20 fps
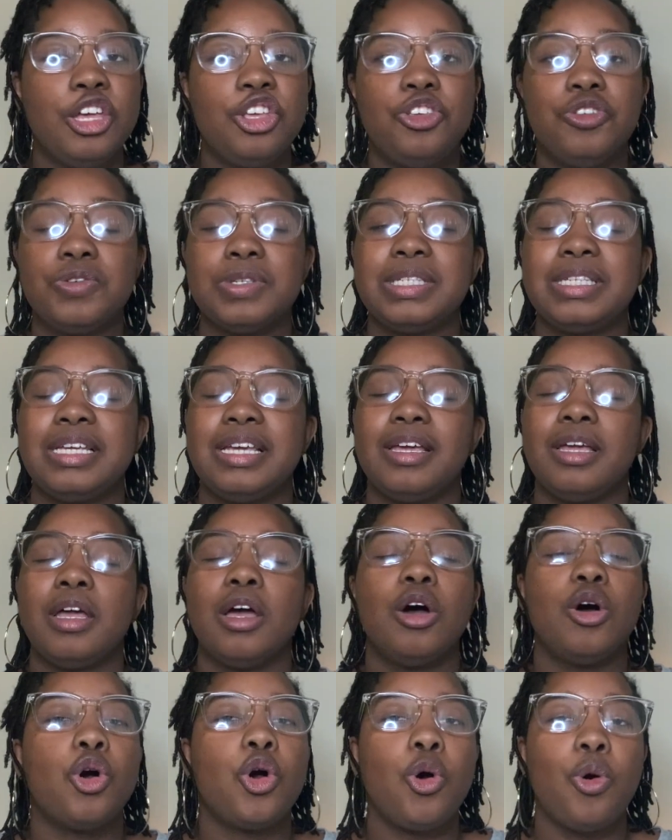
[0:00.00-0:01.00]
You'll see
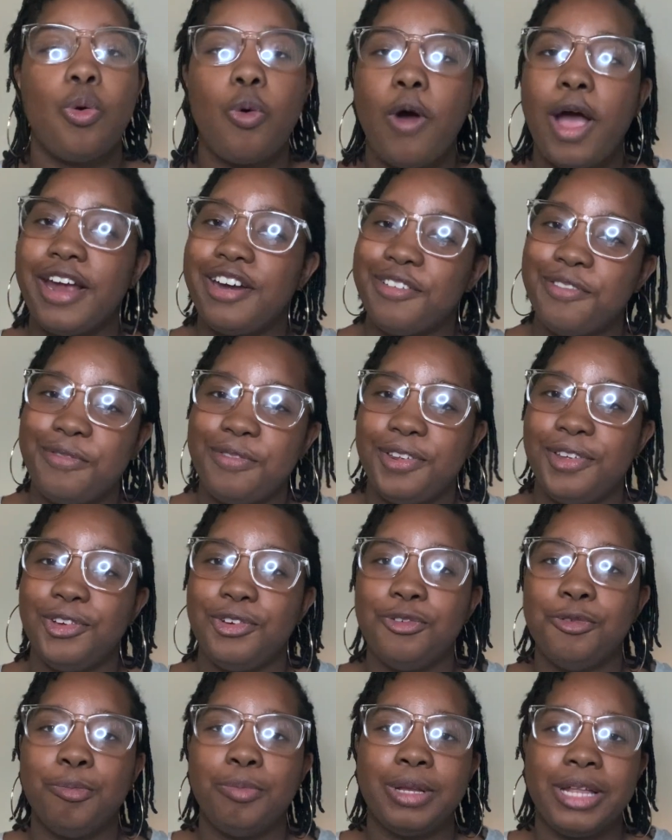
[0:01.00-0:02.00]
quite a
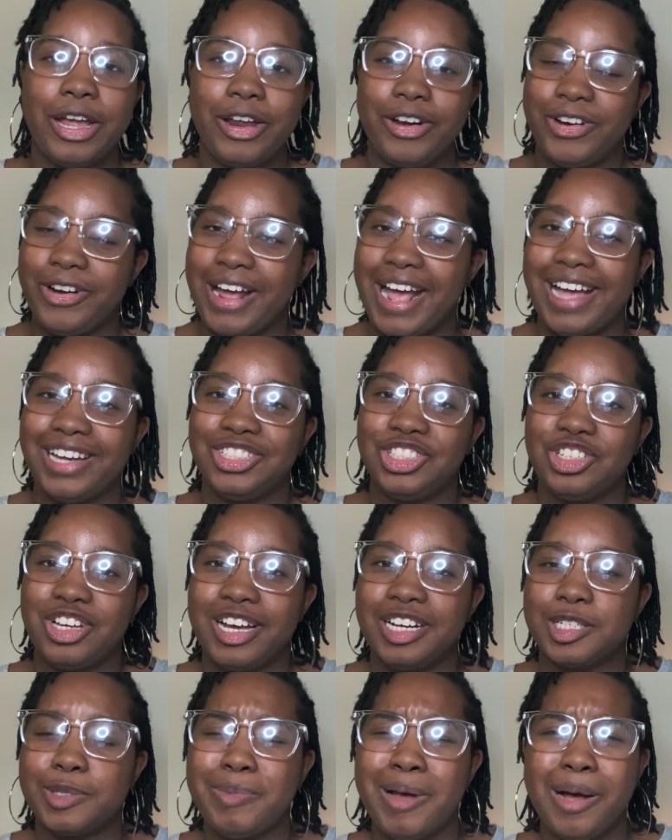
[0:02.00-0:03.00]
few planner
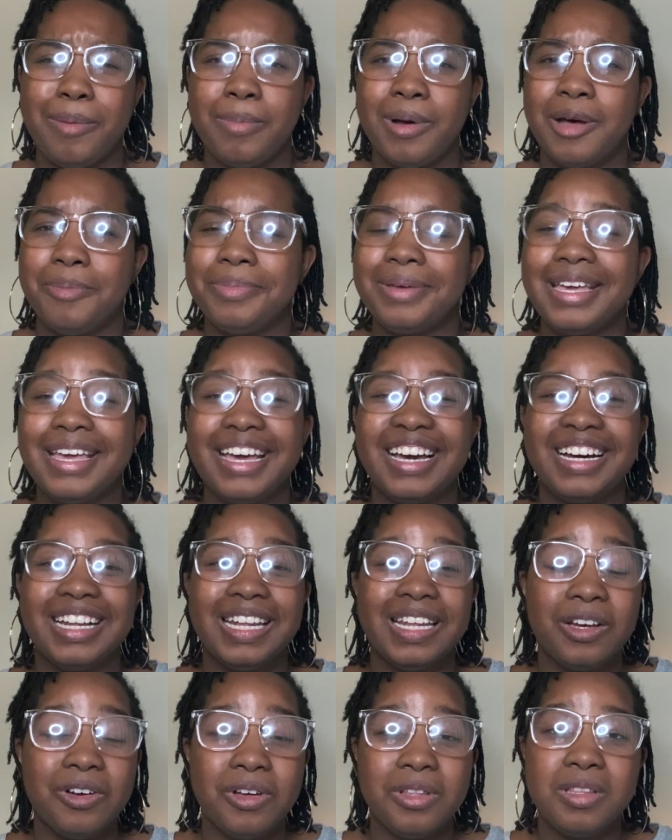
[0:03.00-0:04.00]
hashtags pop up, and
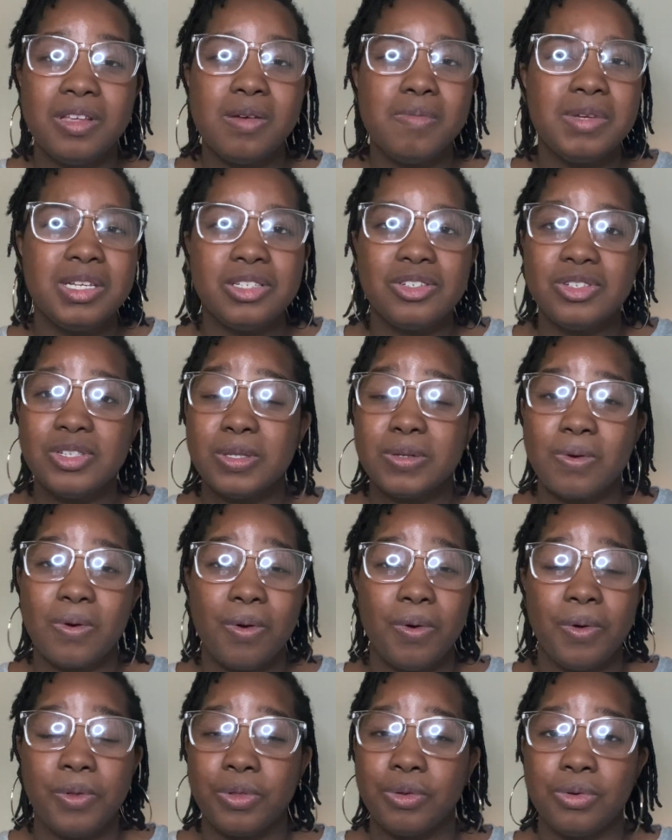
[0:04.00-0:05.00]
click on them and just
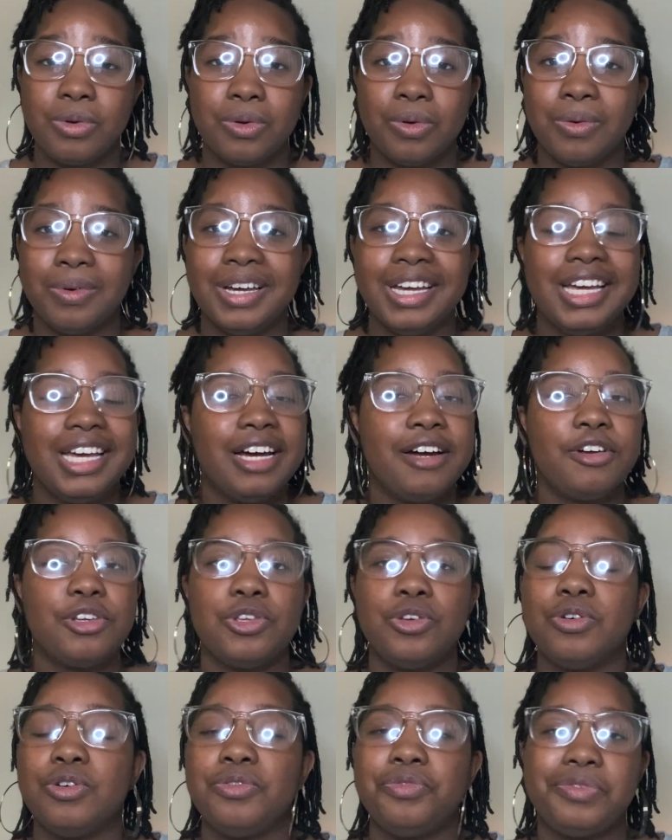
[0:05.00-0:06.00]
scroll through.
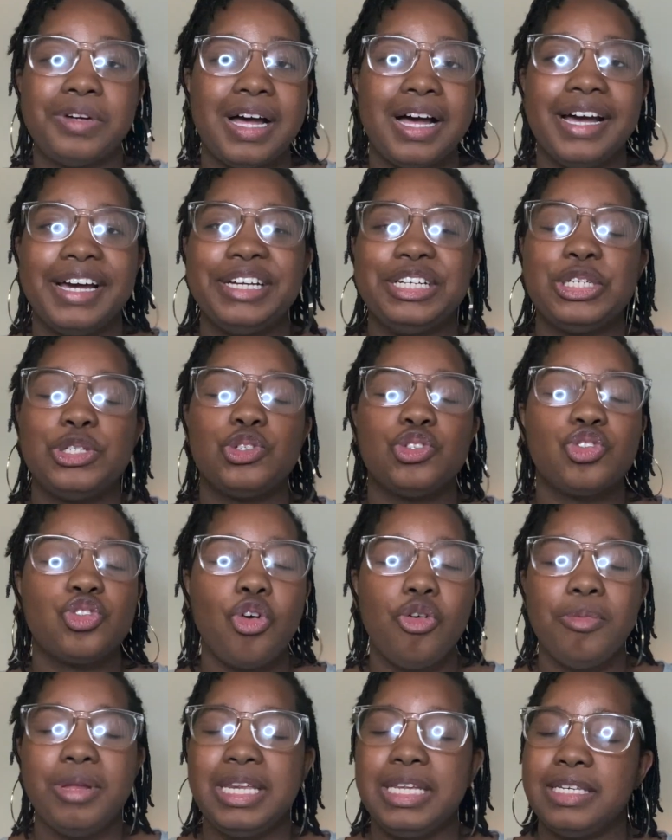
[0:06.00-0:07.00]
You'll find
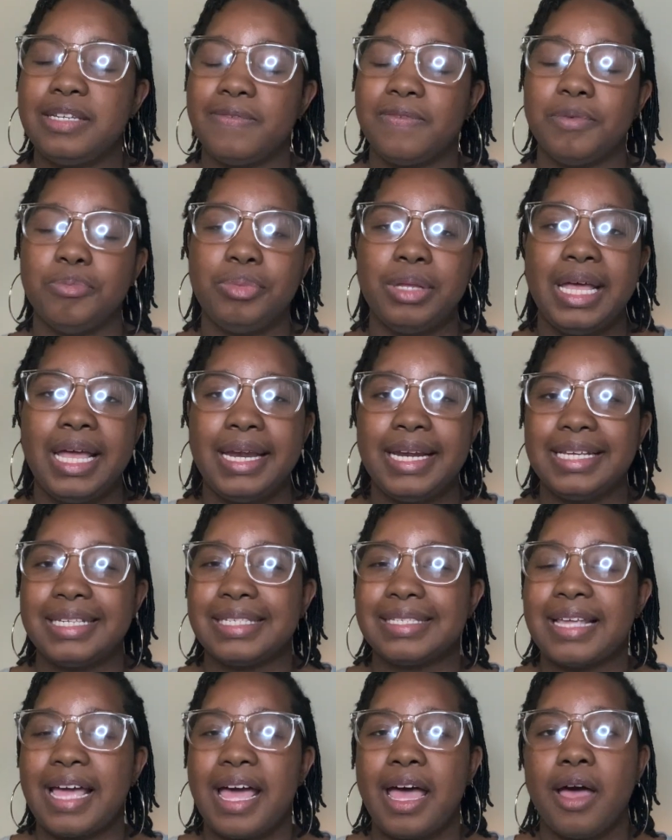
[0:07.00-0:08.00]
so many different planning
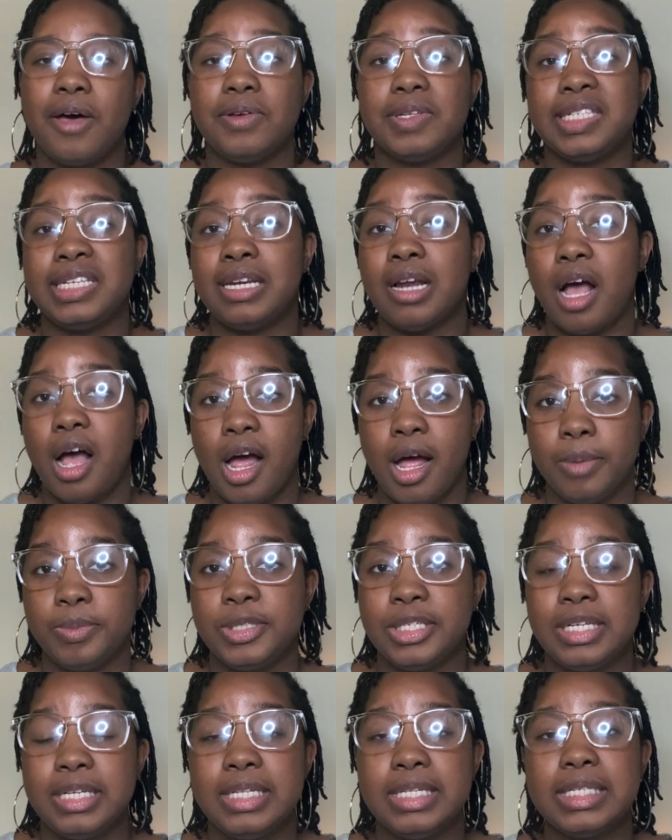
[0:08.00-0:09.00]
styles and
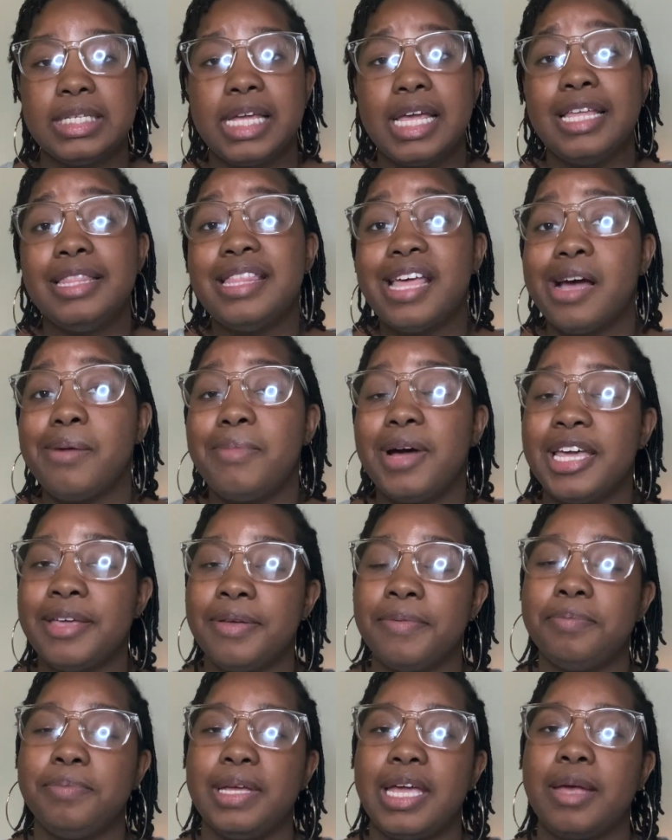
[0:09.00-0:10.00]
options, and that
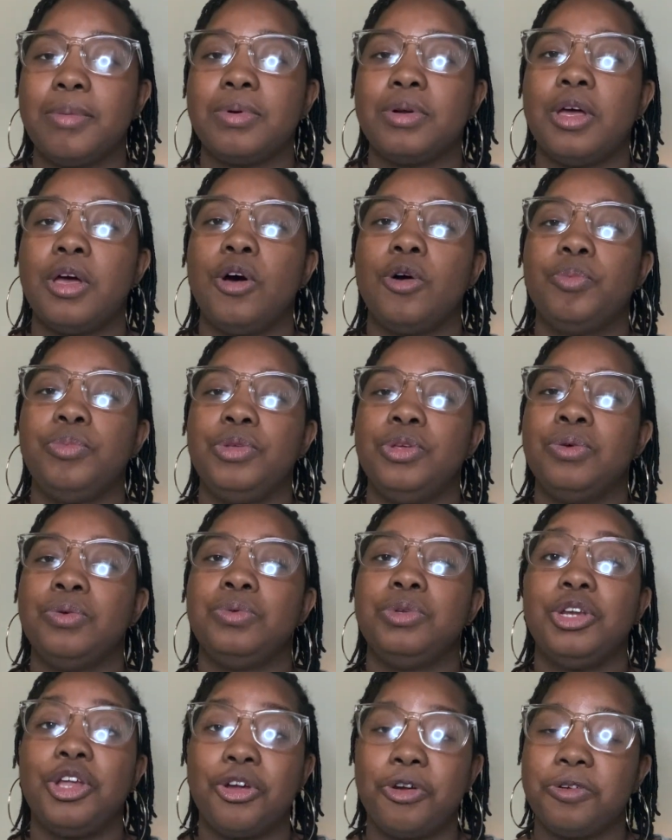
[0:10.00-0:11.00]
might be able to help you
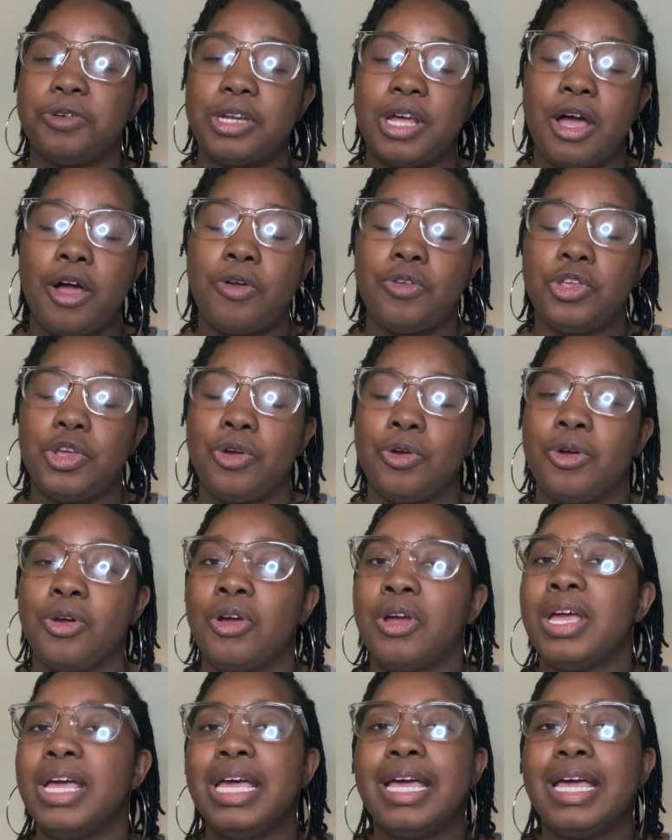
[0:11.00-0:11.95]
narrow down your